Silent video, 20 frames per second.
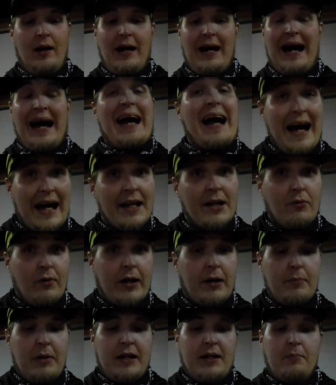I highly
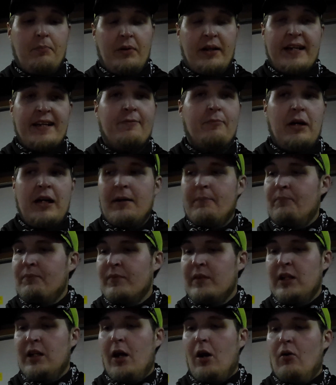recommend it. Believe me,
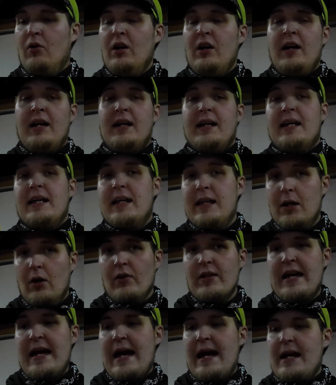you know, he
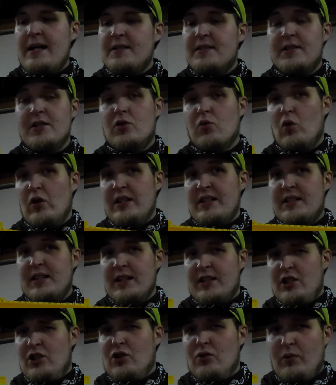only has the
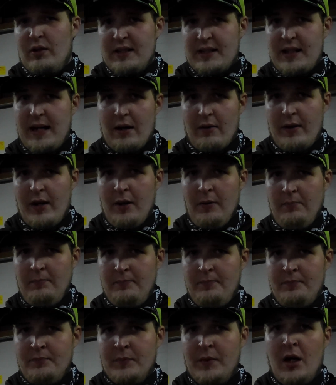26-inch ones down there,
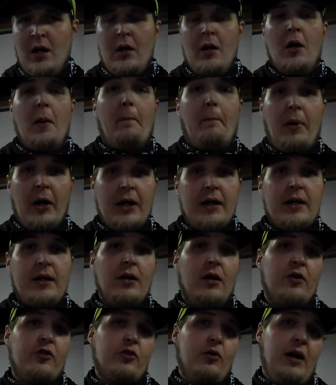but he
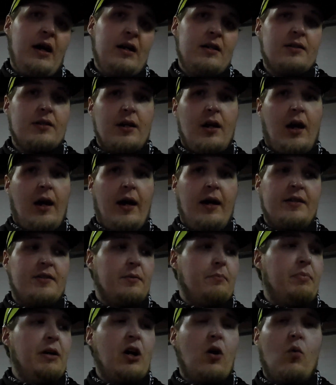also has
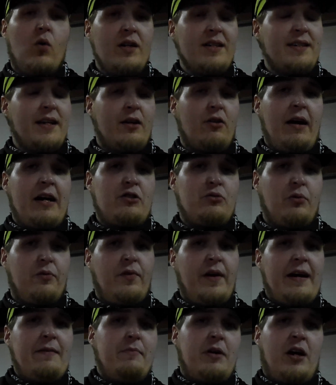some bigger ones that are actual
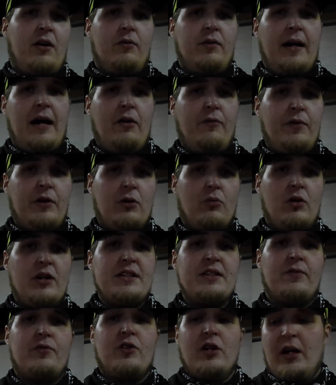5 Mountain Outfitter
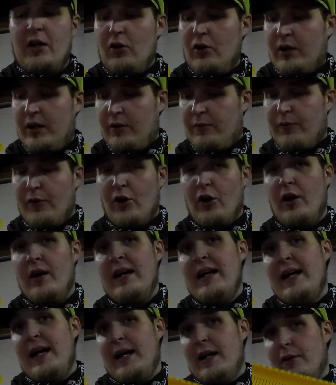ones. If you're not looking for
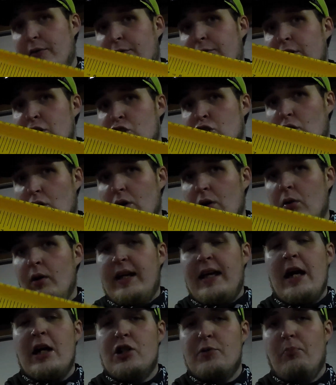an official
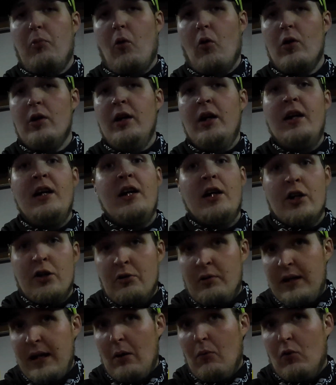catch board, you
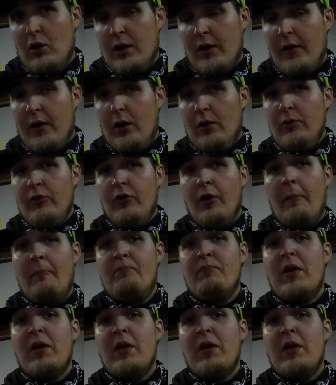can get one of those.